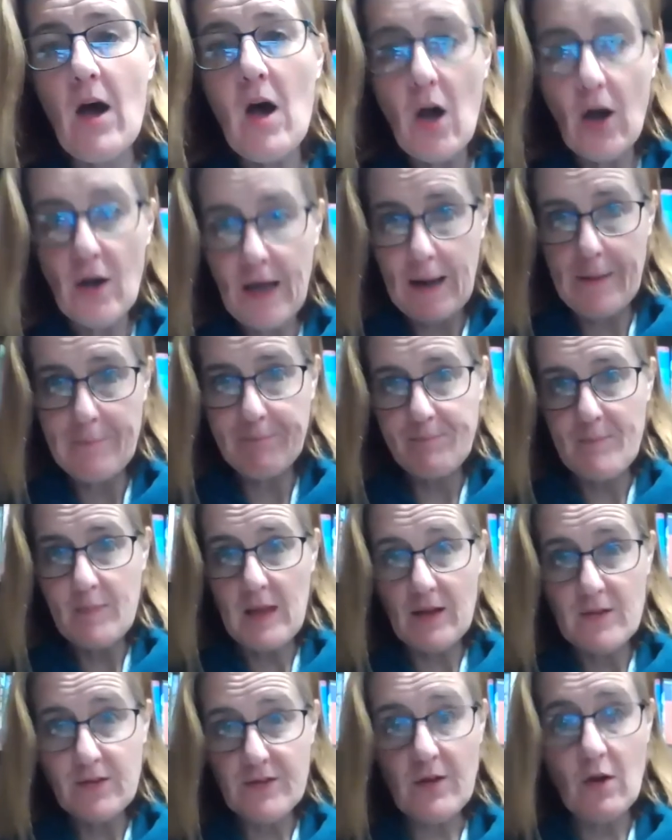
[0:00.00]
Okay,
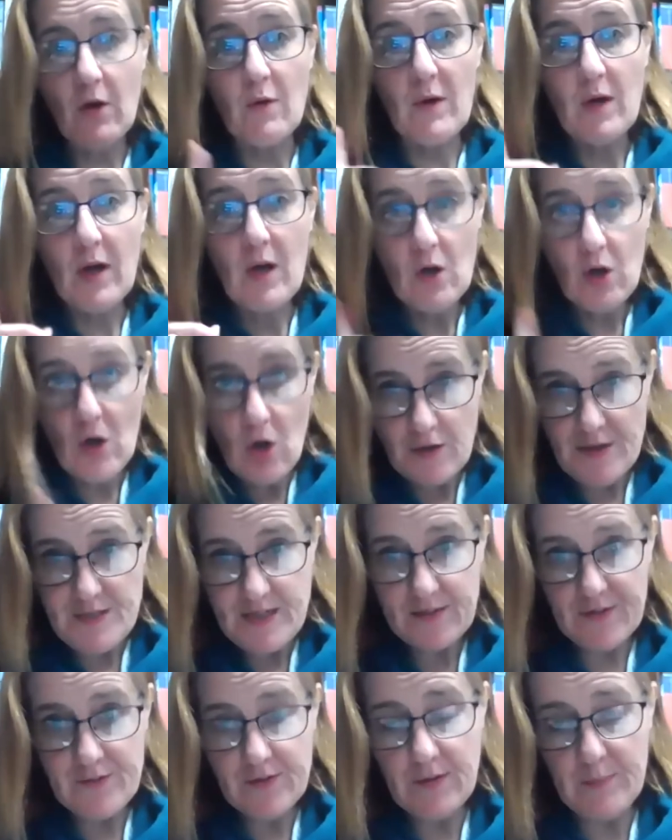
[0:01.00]
so
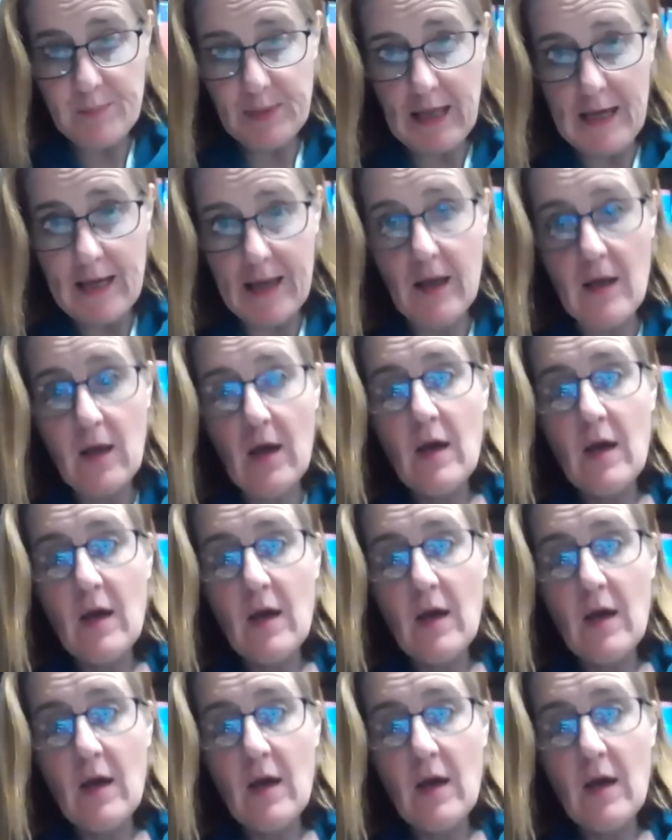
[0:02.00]
context of the play.